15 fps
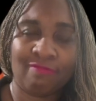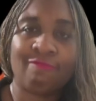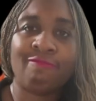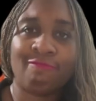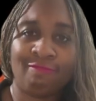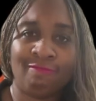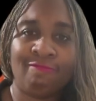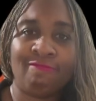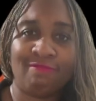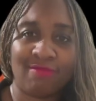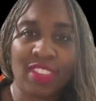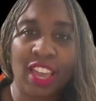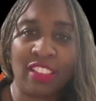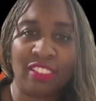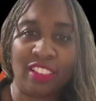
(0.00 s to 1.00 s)
Mm-hmm.
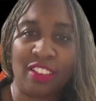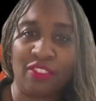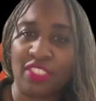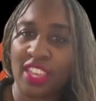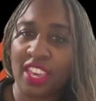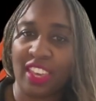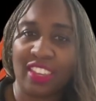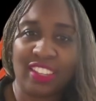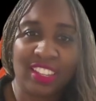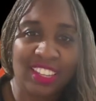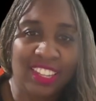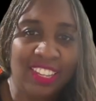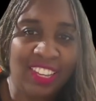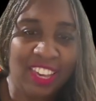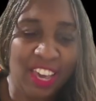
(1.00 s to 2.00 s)
I love that.
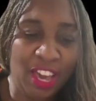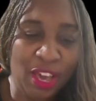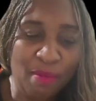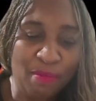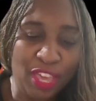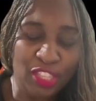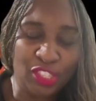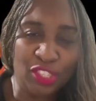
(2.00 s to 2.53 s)
Mm-hmm.